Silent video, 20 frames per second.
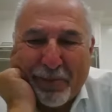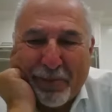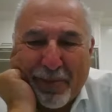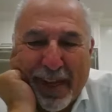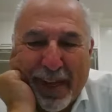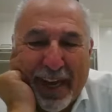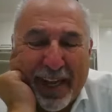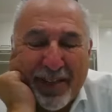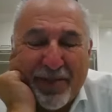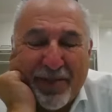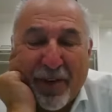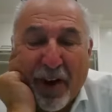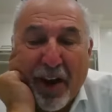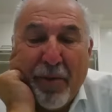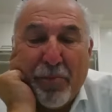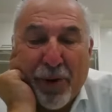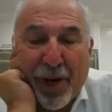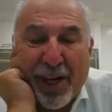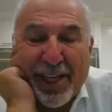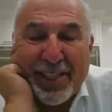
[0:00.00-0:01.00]
Yeah, it's very
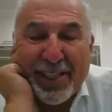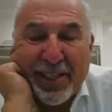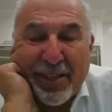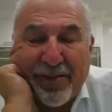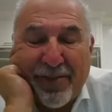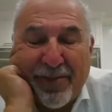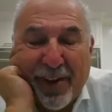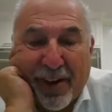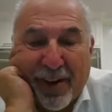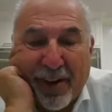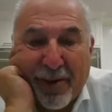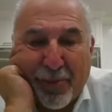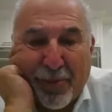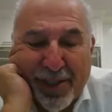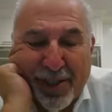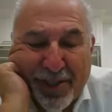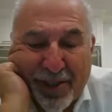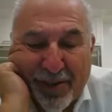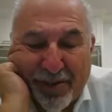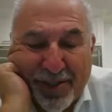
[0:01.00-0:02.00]
impressive. Very
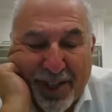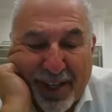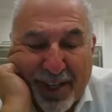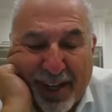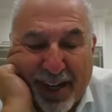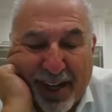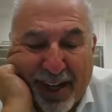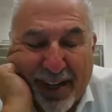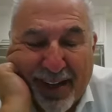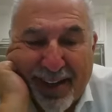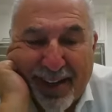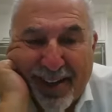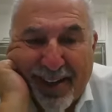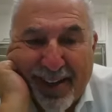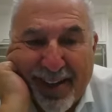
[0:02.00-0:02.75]
impressive city.